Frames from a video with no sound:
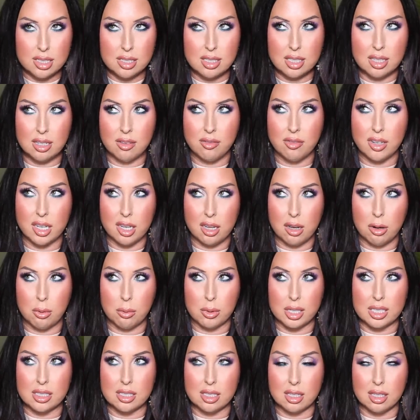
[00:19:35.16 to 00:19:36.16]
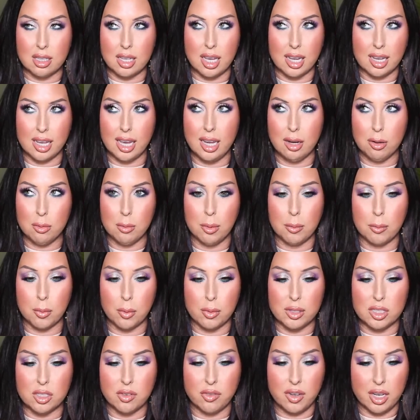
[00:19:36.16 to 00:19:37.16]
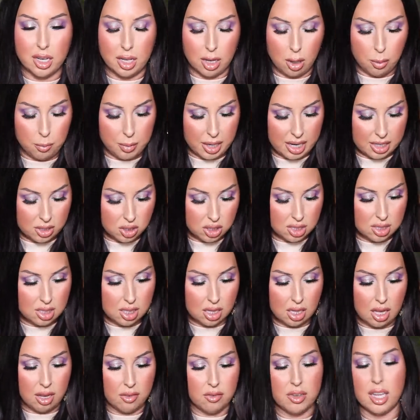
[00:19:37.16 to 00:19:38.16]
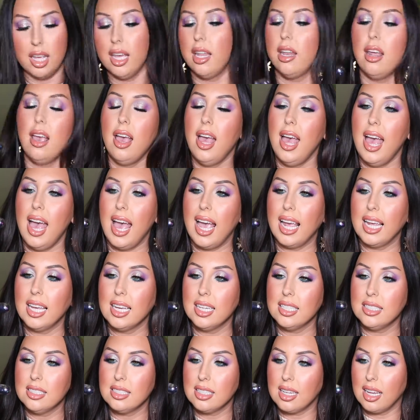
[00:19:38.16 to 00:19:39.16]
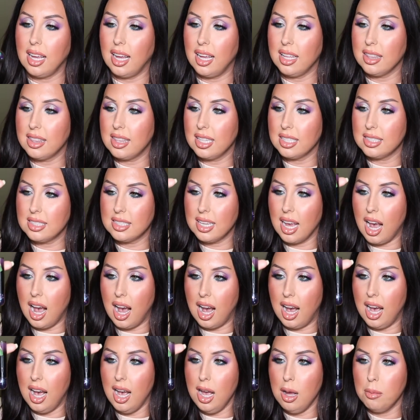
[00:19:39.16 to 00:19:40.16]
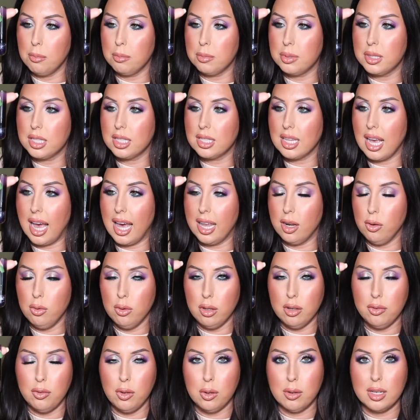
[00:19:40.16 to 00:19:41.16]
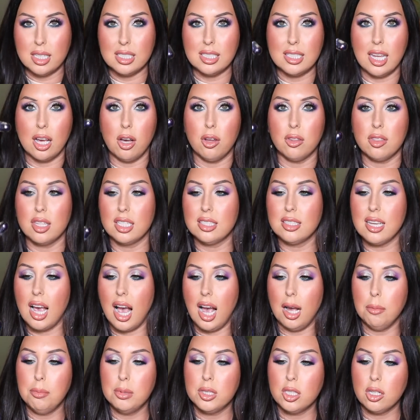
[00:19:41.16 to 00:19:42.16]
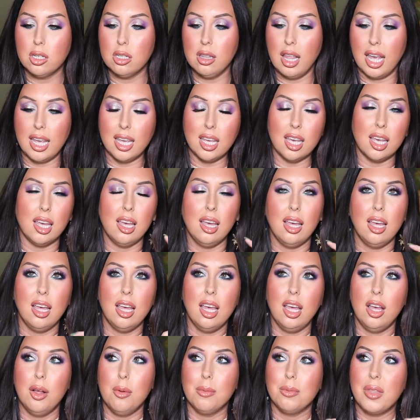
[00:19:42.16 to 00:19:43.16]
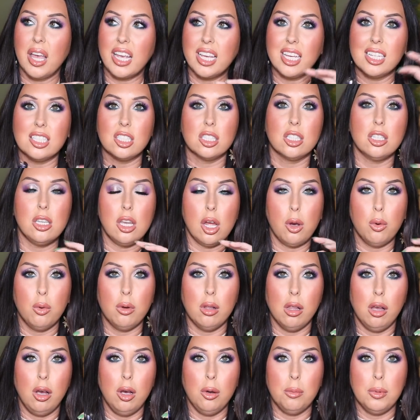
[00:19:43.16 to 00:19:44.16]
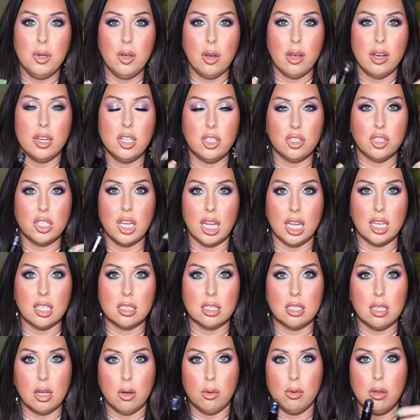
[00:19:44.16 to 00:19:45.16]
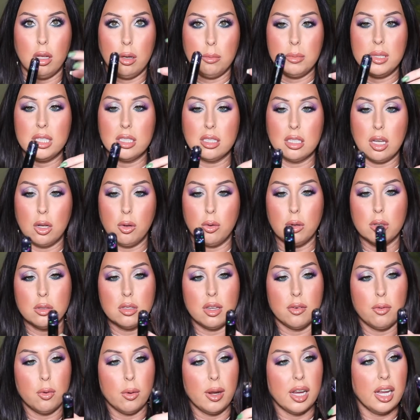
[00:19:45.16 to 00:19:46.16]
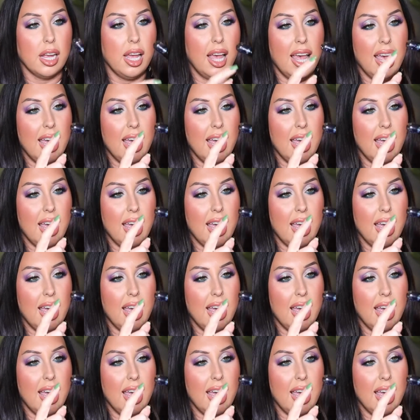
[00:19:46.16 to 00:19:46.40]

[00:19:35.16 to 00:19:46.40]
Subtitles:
in a video recently. I can't remember which video, but I just loved it. And the tops, I don't know if you can tell, the tops are like a snow globe. You know how you shake a snow globe and snow goes everywhere?